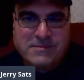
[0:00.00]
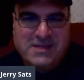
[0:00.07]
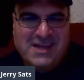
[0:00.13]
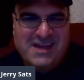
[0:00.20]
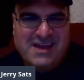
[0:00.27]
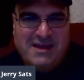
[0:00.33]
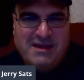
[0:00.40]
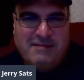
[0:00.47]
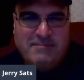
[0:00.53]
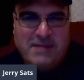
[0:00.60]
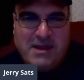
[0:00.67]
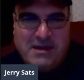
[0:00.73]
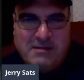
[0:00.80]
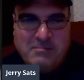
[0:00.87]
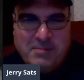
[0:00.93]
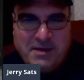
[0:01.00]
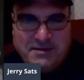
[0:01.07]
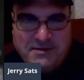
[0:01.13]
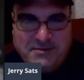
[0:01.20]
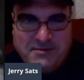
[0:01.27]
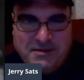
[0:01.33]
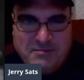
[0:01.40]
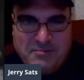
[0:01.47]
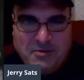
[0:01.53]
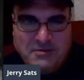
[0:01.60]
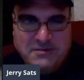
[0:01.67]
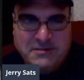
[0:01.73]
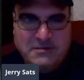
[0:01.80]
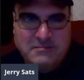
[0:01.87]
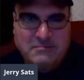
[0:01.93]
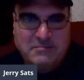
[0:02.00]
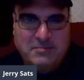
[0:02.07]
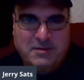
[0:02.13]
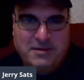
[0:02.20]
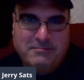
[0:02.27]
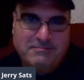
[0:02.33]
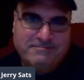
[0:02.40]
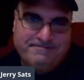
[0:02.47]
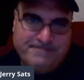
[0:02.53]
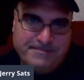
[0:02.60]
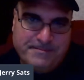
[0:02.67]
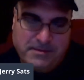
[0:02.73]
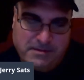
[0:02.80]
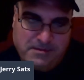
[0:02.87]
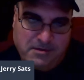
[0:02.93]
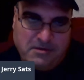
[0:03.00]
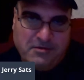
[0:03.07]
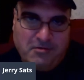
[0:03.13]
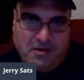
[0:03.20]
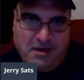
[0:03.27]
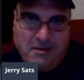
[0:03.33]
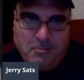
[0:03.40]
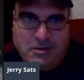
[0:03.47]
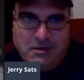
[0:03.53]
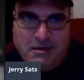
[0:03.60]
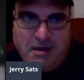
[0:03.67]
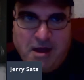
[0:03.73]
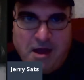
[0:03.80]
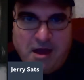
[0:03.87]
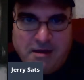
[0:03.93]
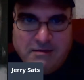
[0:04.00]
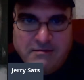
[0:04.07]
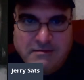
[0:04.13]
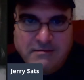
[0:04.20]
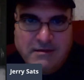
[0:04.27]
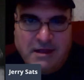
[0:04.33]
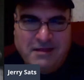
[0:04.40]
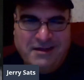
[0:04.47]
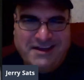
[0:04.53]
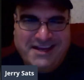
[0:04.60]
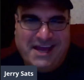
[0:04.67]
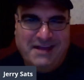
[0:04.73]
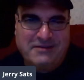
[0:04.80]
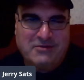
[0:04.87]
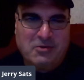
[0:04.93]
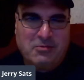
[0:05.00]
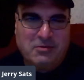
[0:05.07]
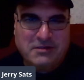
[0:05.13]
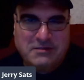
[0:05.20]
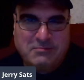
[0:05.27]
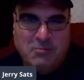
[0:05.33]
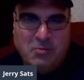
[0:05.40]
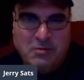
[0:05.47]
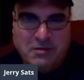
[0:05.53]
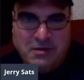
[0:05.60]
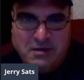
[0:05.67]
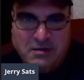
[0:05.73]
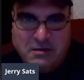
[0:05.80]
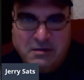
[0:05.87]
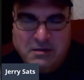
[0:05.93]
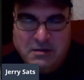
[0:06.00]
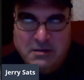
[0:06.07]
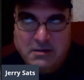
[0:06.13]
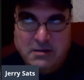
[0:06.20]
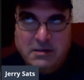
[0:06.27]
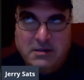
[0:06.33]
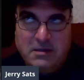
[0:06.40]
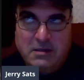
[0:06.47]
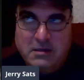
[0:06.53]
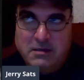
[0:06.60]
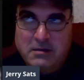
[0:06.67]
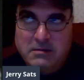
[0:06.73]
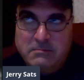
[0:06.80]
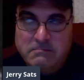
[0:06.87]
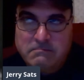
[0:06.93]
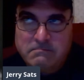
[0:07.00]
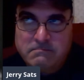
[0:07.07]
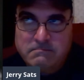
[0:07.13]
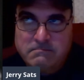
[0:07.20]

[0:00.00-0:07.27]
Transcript: yeah, I'm not a big donut person, but they're great when they're hot. I like cake donuts more than um,